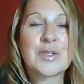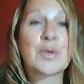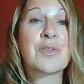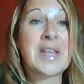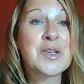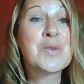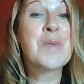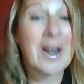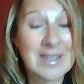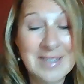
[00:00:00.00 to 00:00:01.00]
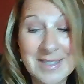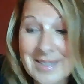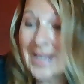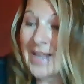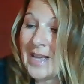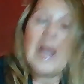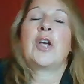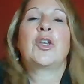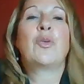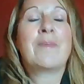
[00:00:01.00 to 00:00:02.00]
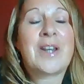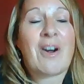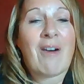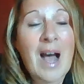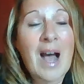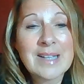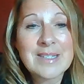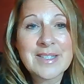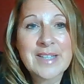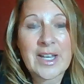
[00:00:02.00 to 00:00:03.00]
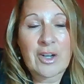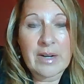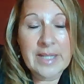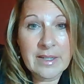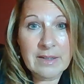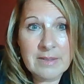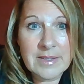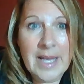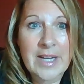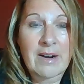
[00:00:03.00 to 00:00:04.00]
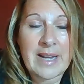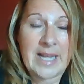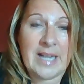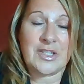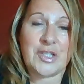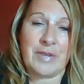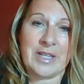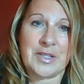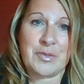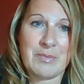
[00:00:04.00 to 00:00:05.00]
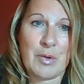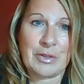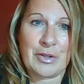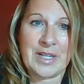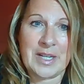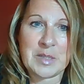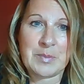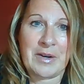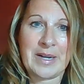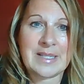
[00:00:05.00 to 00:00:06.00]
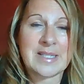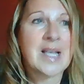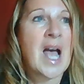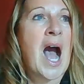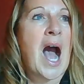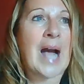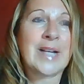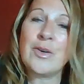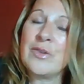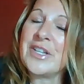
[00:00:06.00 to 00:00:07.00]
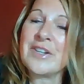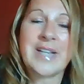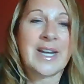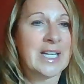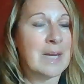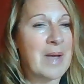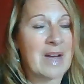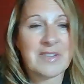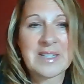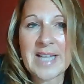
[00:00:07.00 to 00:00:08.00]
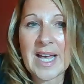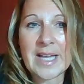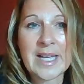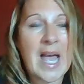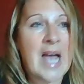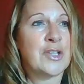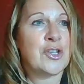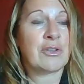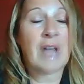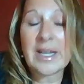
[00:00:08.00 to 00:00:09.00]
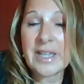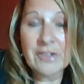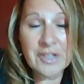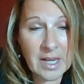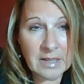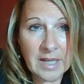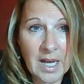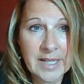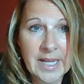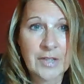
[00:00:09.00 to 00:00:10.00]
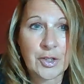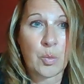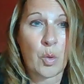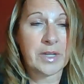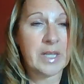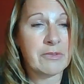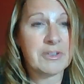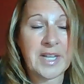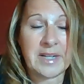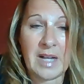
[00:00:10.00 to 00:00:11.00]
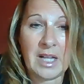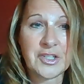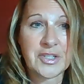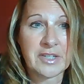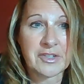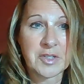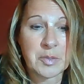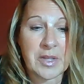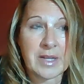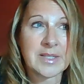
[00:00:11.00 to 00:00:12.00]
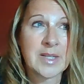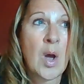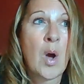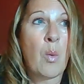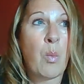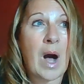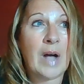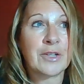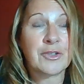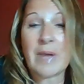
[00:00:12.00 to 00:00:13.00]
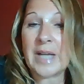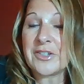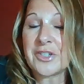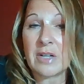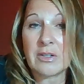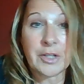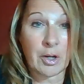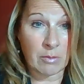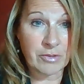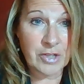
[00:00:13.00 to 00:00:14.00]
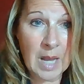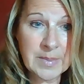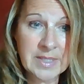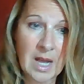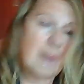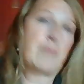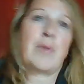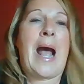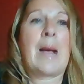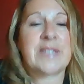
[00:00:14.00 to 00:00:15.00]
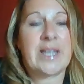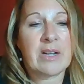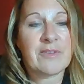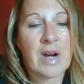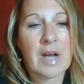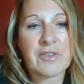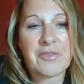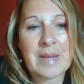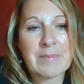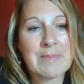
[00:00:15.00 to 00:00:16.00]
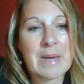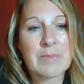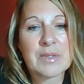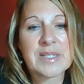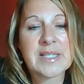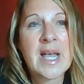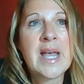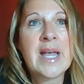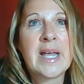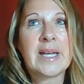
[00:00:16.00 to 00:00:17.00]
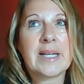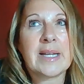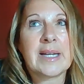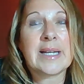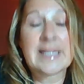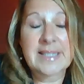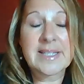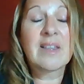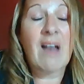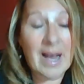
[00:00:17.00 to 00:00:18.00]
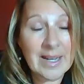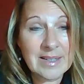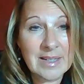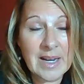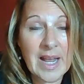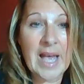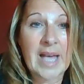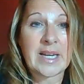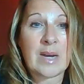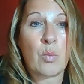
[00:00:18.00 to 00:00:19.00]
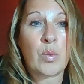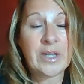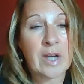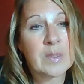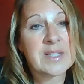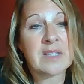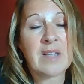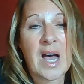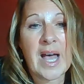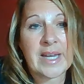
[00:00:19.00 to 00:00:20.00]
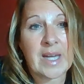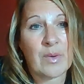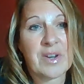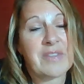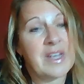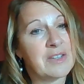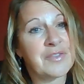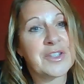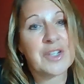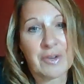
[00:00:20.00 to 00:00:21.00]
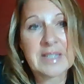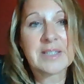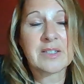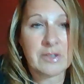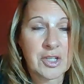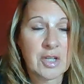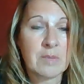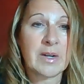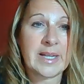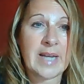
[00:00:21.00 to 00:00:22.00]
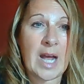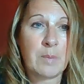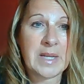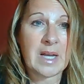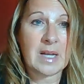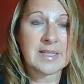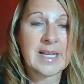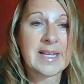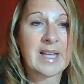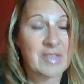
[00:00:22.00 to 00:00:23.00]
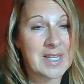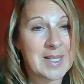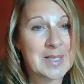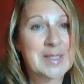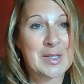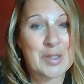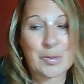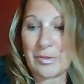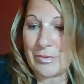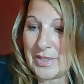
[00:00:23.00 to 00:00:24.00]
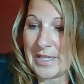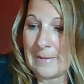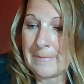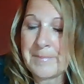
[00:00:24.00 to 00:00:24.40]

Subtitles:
So thank you, parents. You have been our eyes and our ears and our hands during this remote learning experience. I know that you're getting up every day and you're logging your child on and you're working through technology issues with us while you're trying to juggle your own jobs, perhaps caring for other family members. It's a lot. And we know it's a lot, and I want to thank you for your grace and good humor in helping us get the kids into a routine.